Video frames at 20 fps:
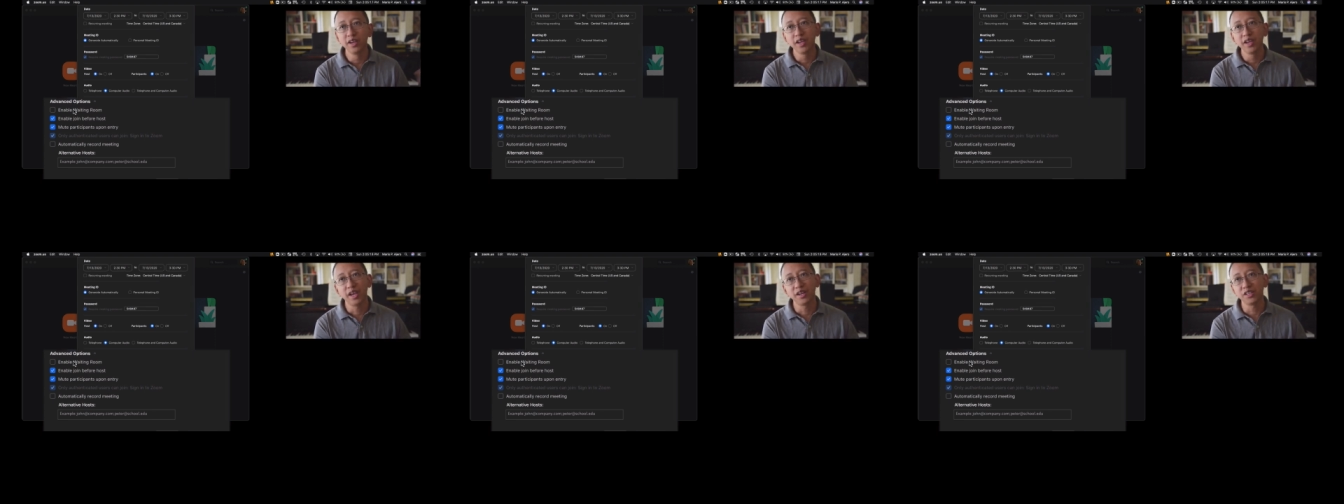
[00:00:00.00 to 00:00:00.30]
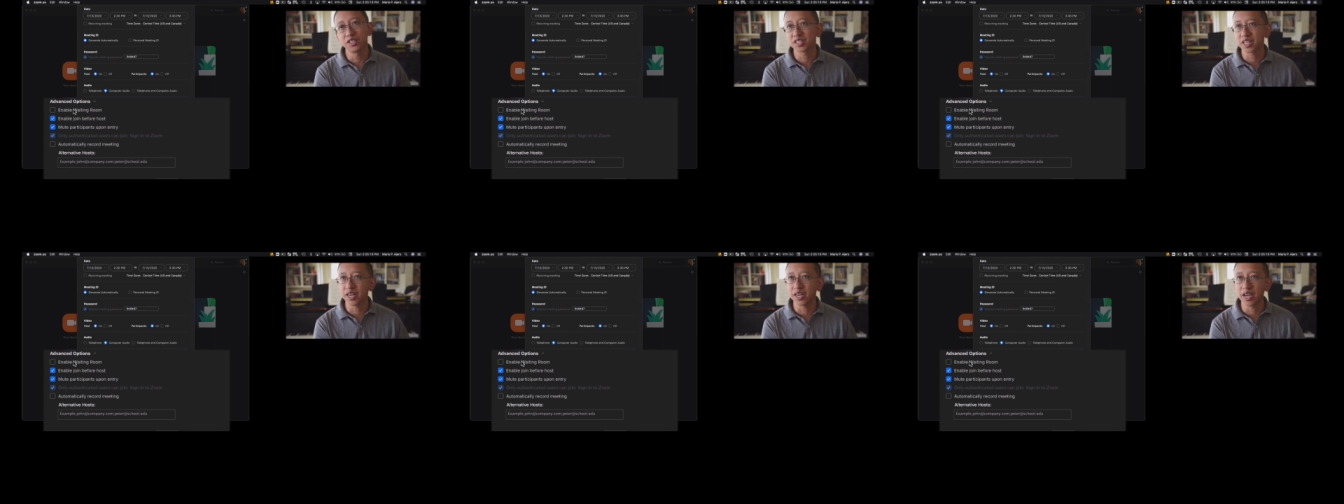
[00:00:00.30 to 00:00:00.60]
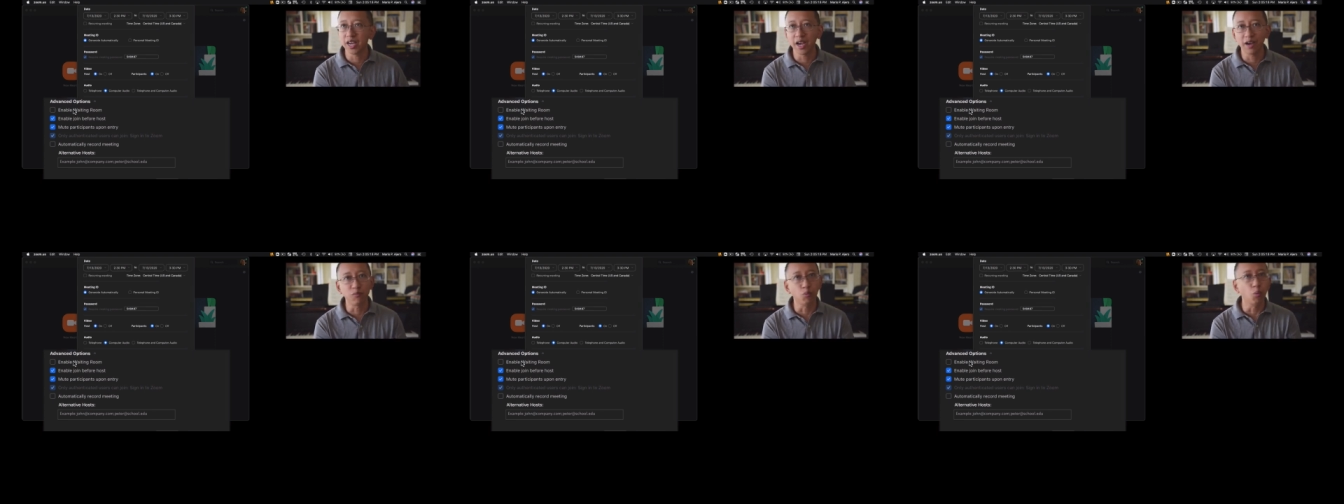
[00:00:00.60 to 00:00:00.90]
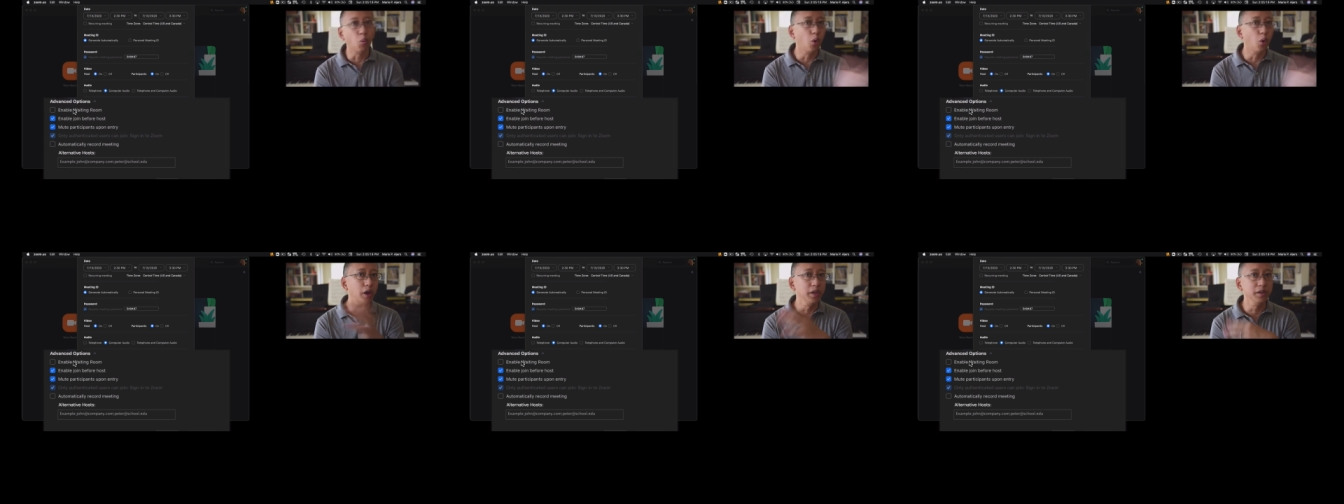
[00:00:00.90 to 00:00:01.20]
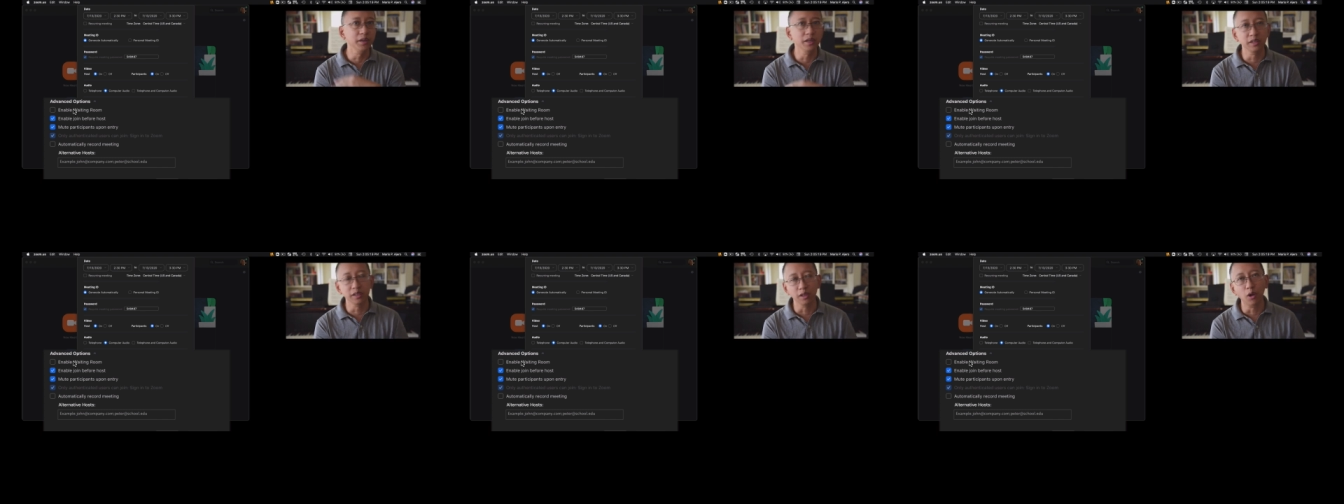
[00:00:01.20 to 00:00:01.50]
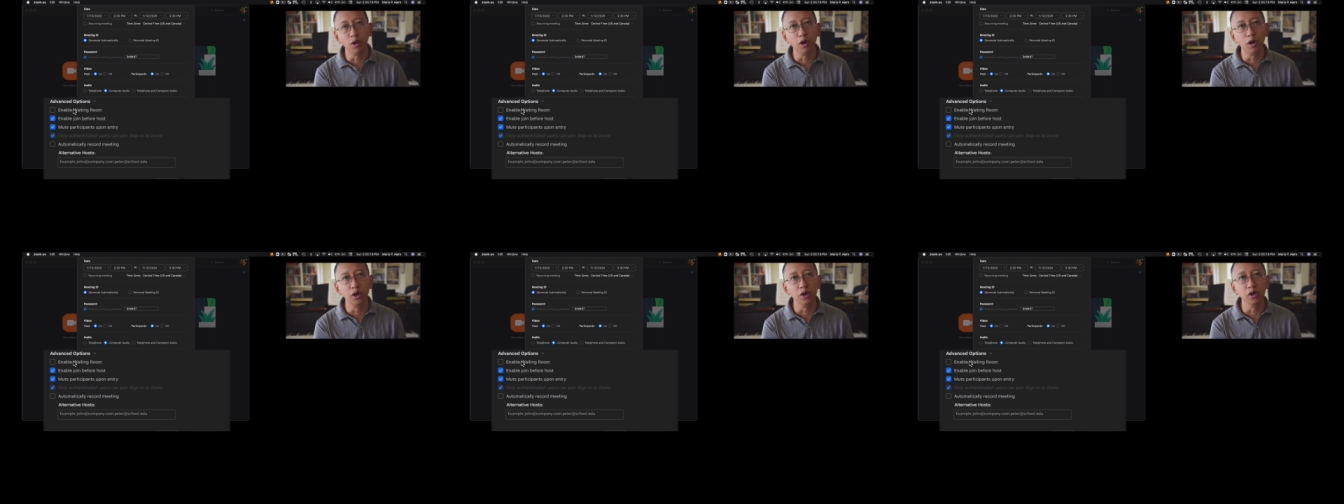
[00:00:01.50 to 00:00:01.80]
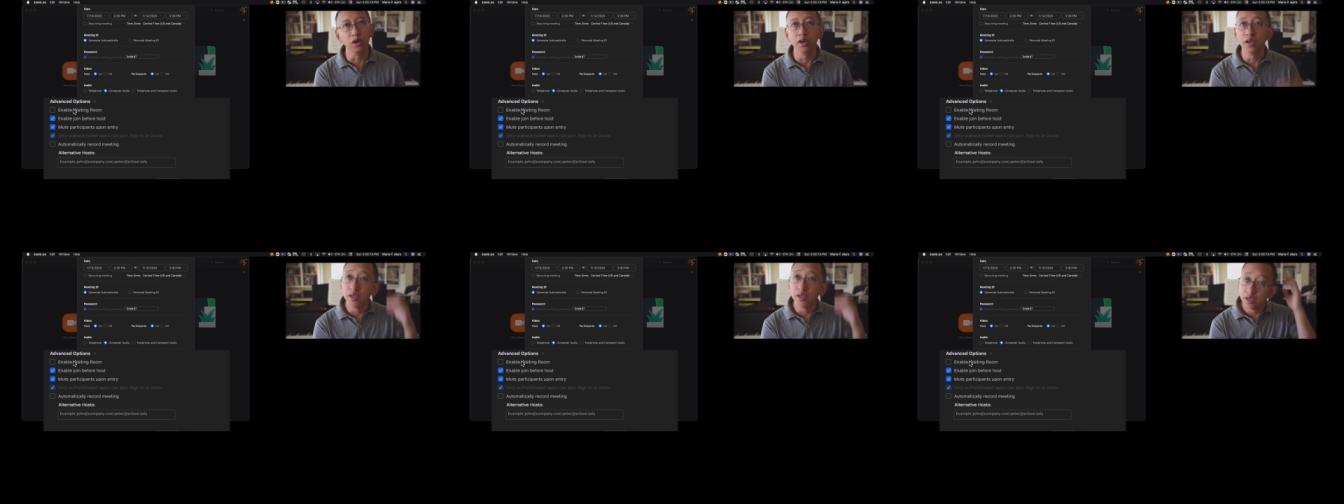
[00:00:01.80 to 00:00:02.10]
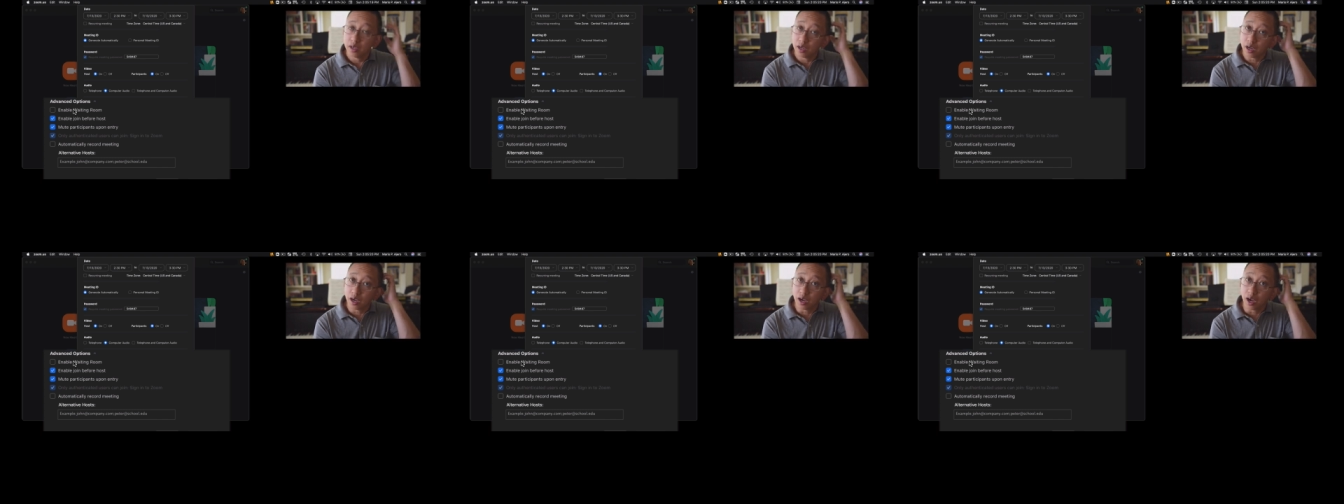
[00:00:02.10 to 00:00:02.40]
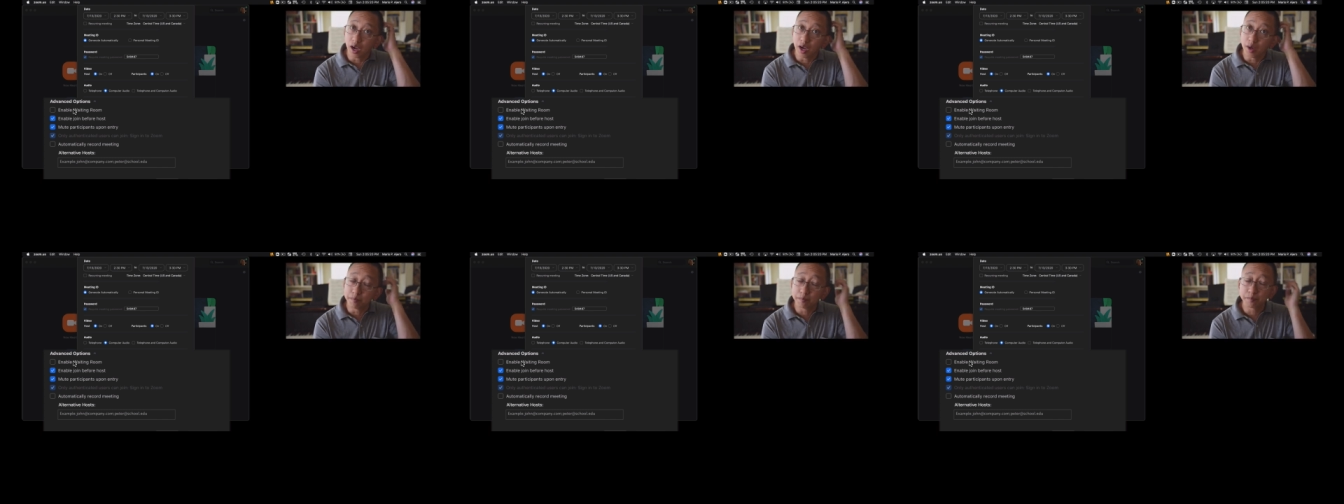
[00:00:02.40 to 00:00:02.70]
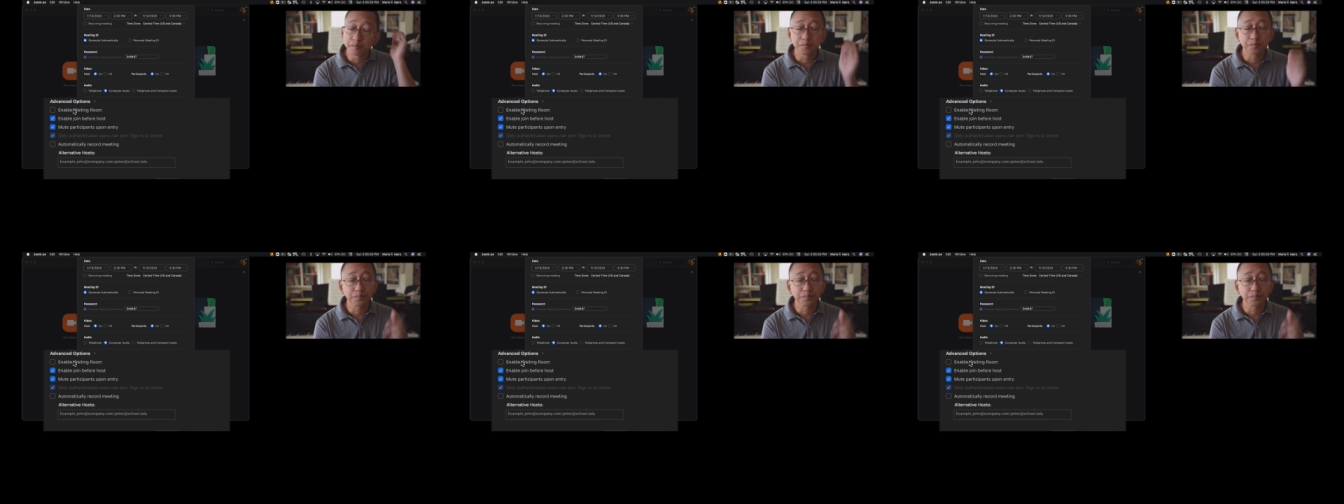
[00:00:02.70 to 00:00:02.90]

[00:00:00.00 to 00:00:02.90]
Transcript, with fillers: and just kind of have one long um,